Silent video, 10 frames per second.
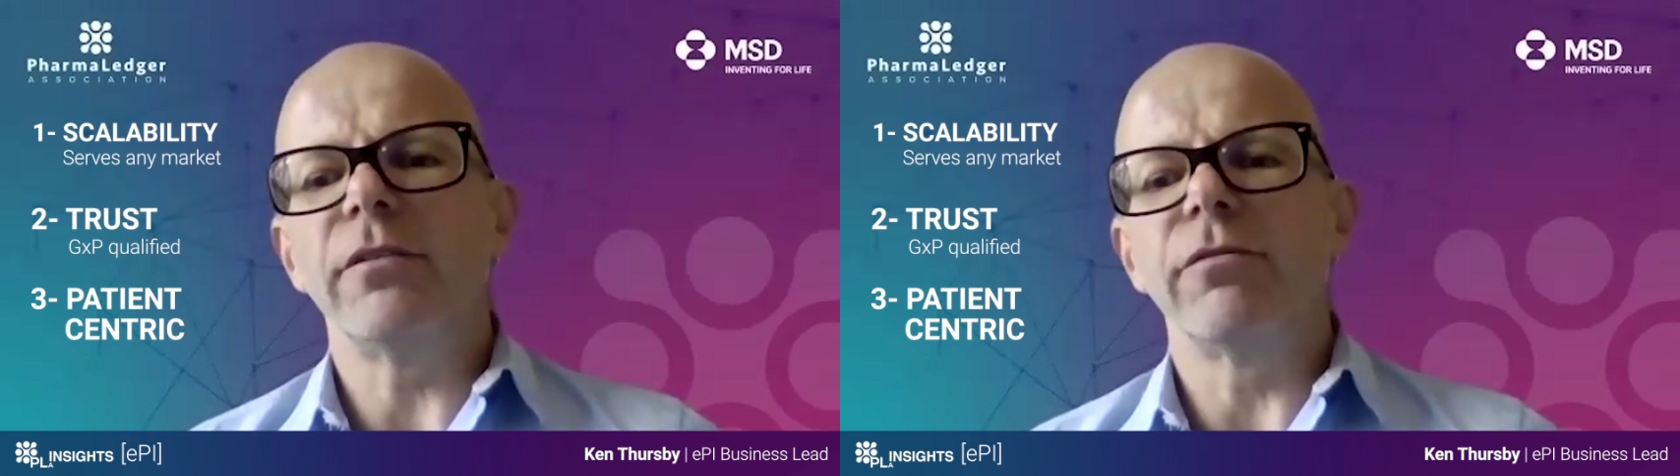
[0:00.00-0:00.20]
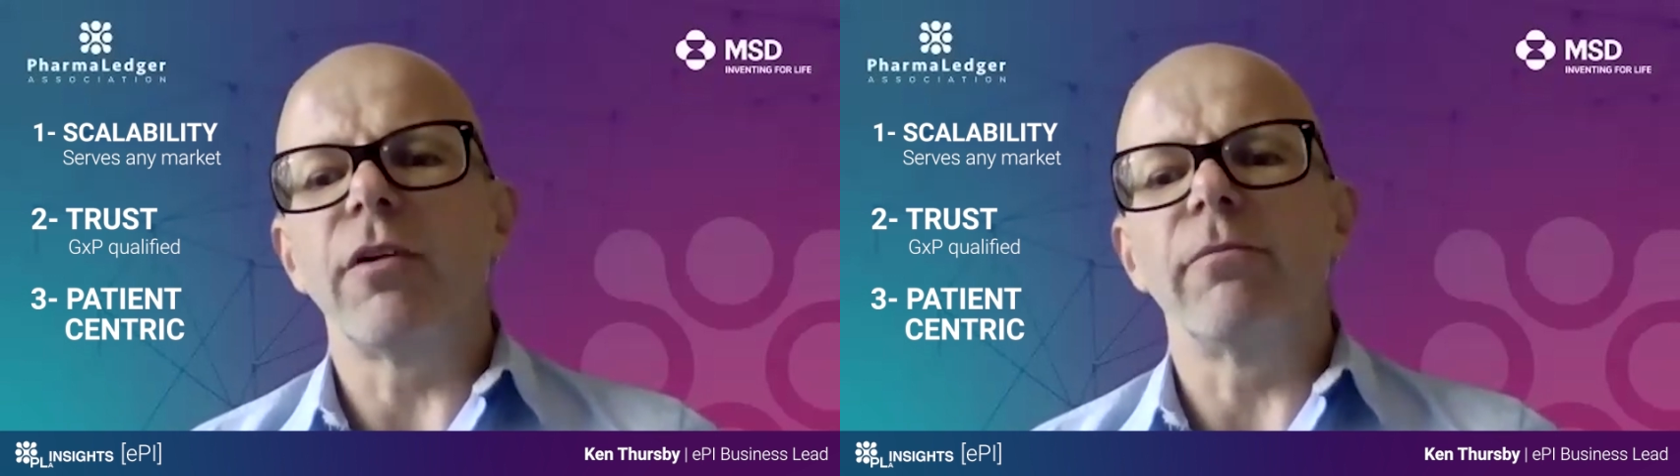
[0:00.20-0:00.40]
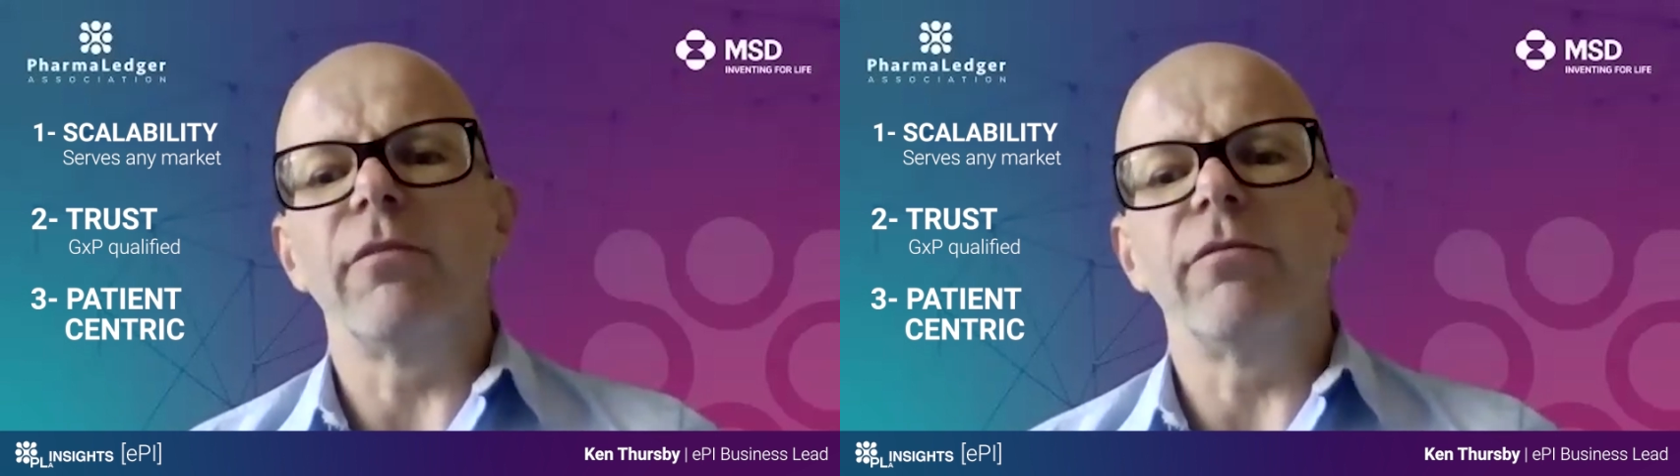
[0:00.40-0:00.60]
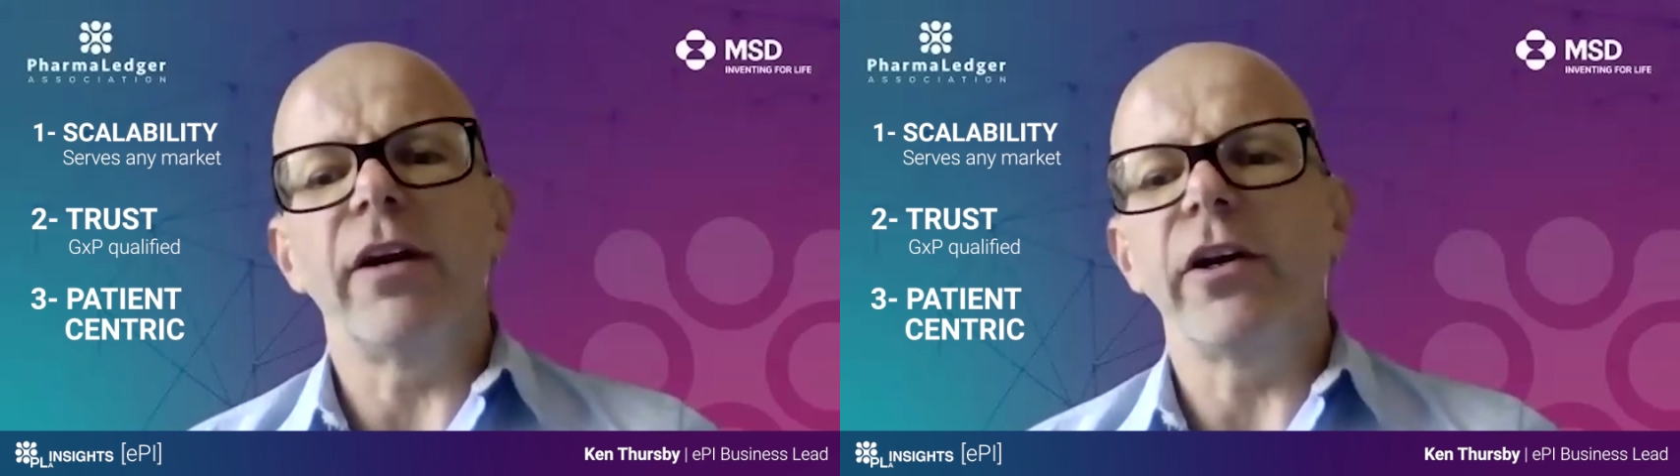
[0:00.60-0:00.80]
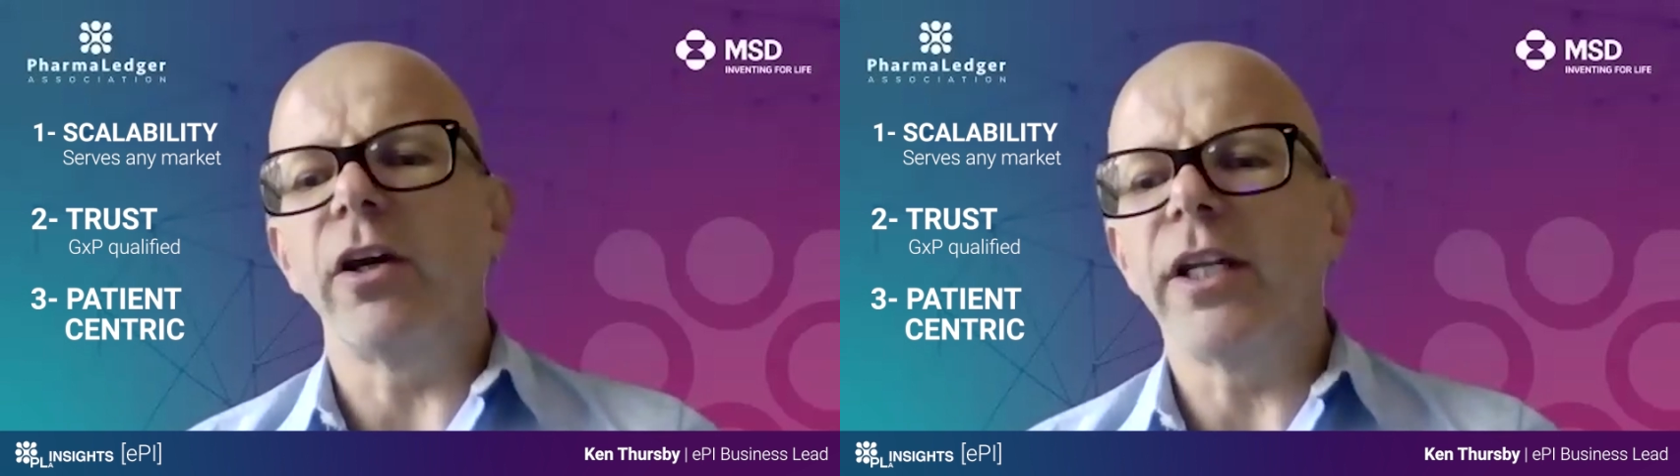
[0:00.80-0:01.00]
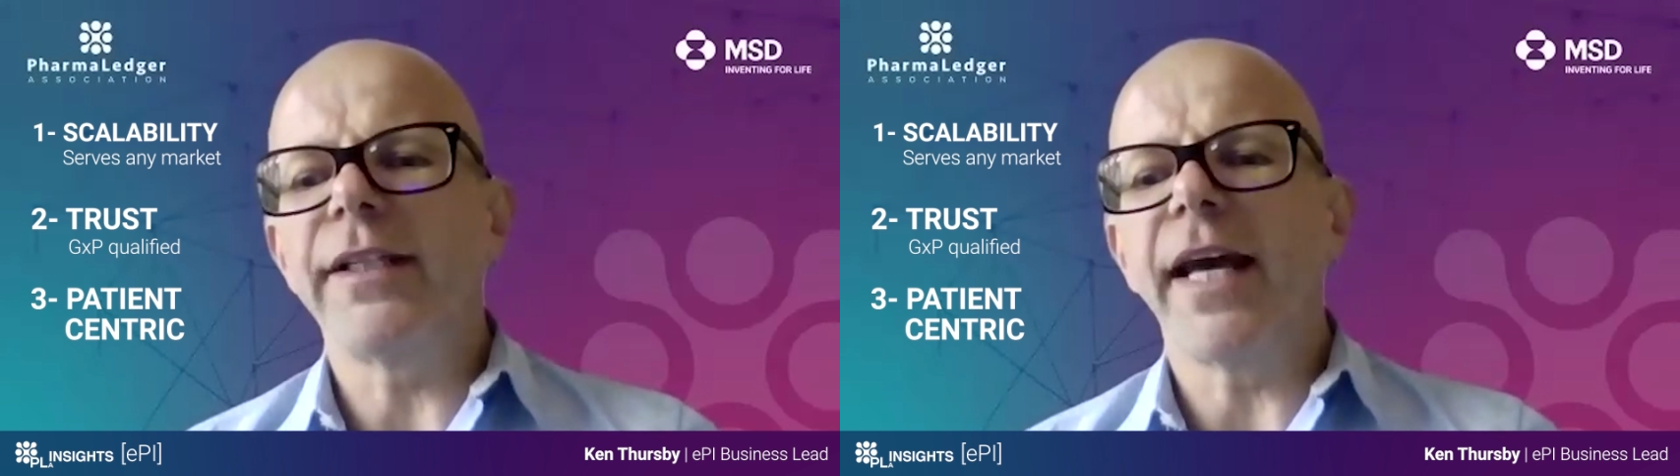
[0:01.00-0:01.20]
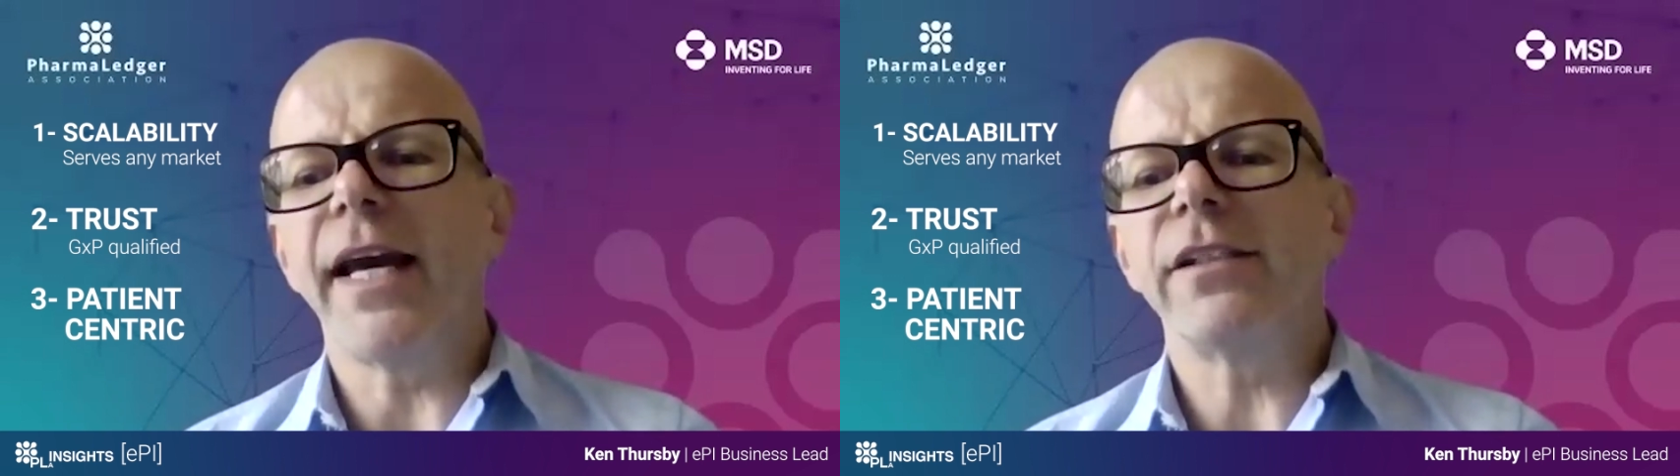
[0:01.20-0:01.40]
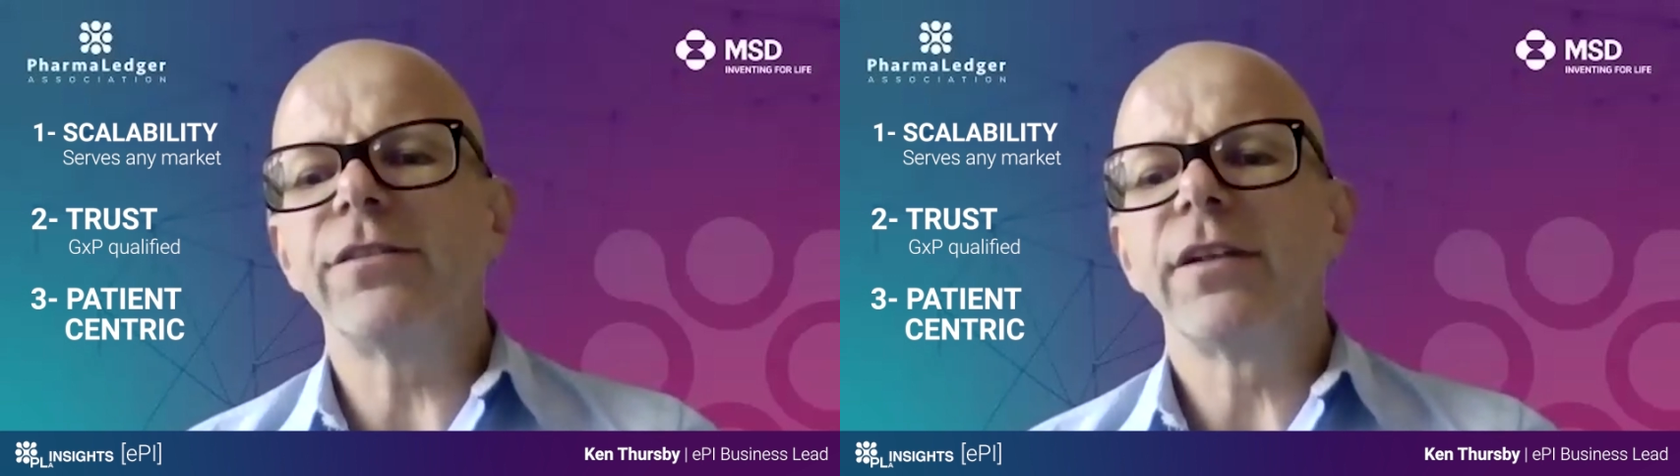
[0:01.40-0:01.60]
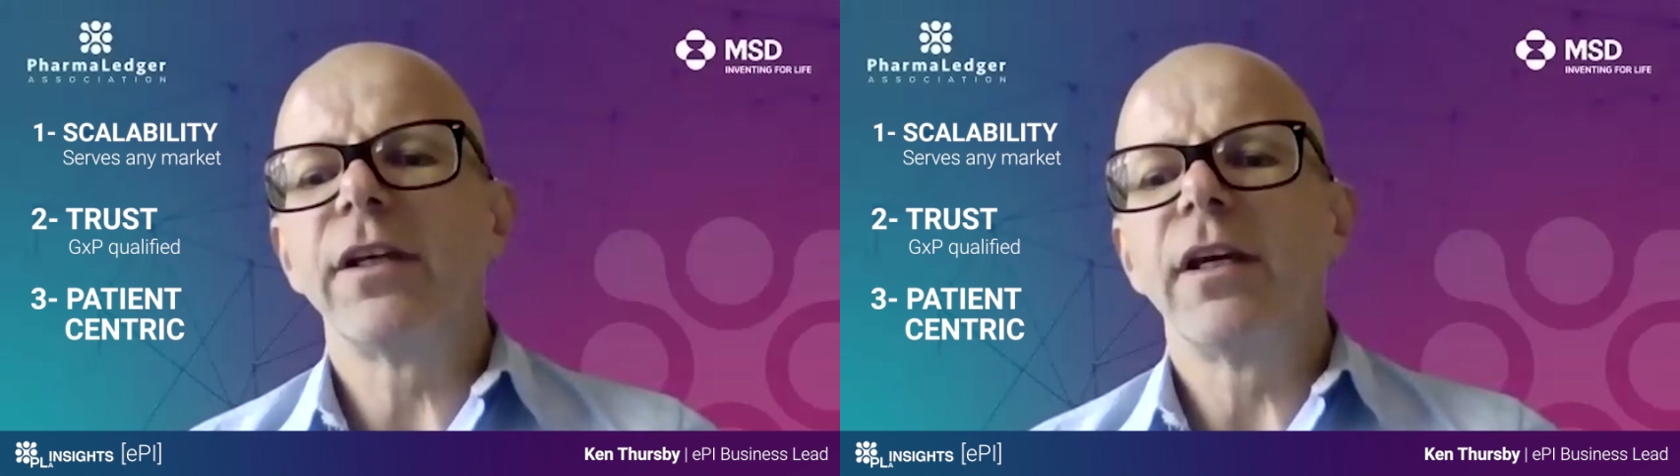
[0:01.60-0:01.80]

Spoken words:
from the very early days.